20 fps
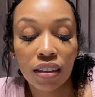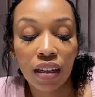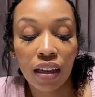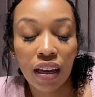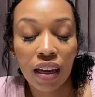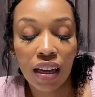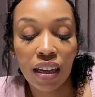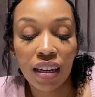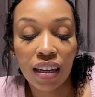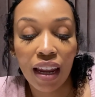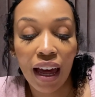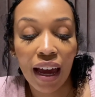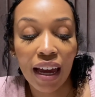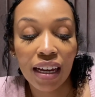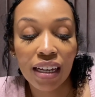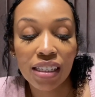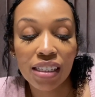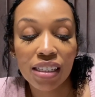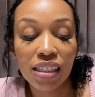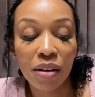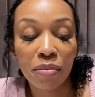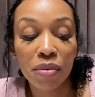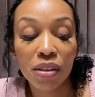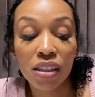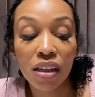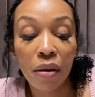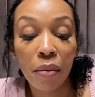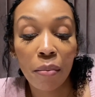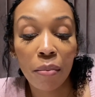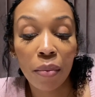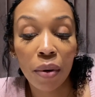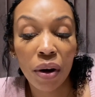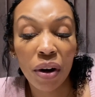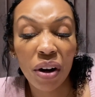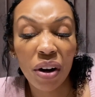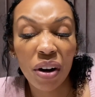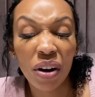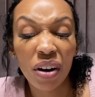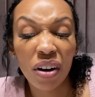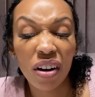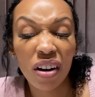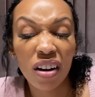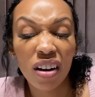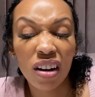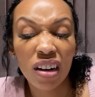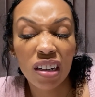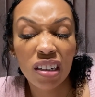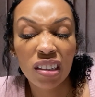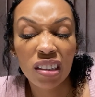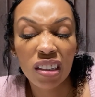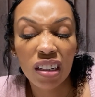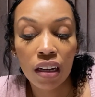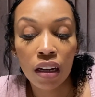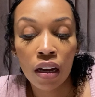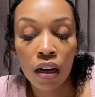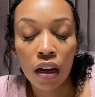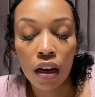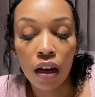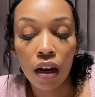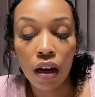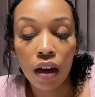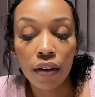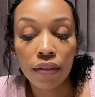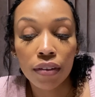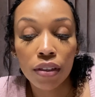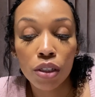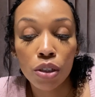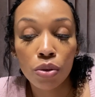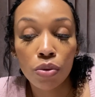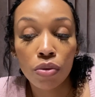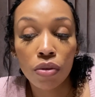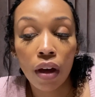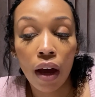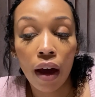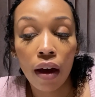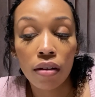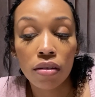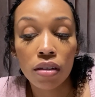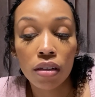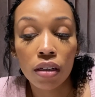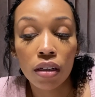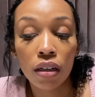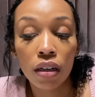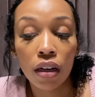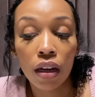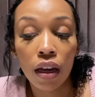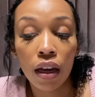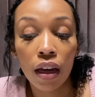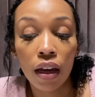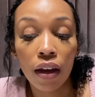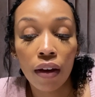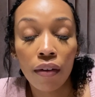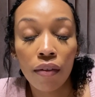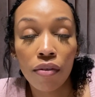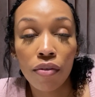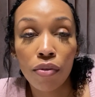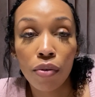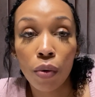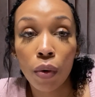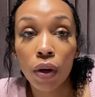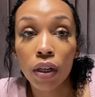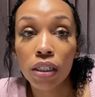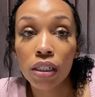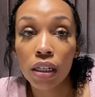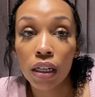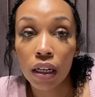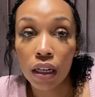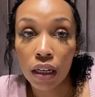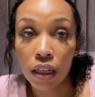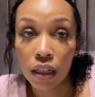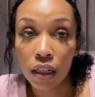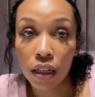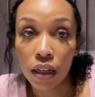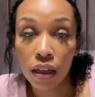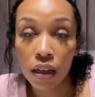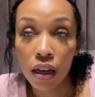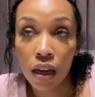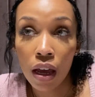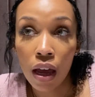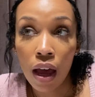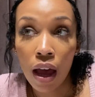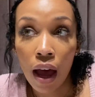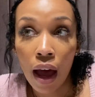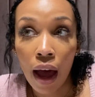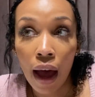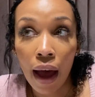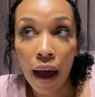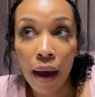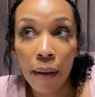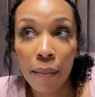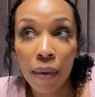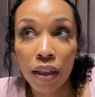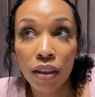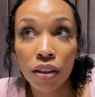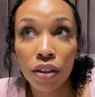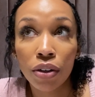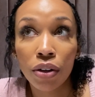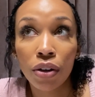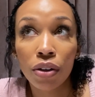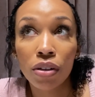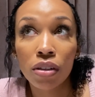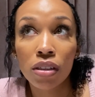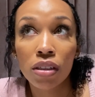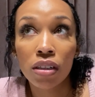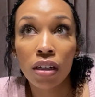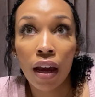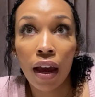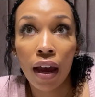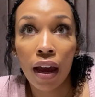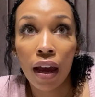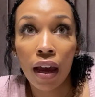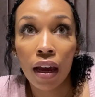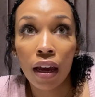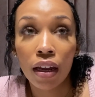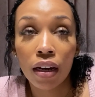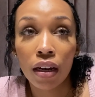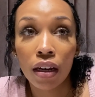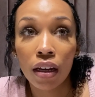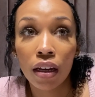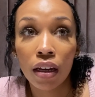in like September of 2014. I had met the girl's dad